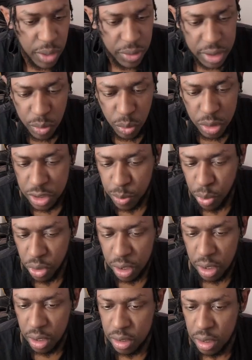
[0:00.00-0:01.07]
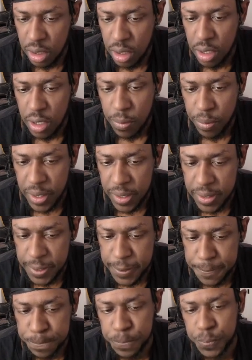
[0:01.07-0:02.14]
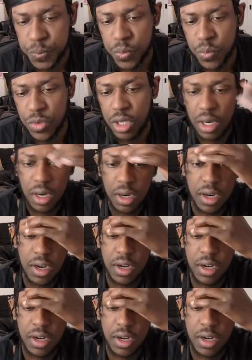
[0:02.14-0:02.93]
the one support card, but I did. Oh,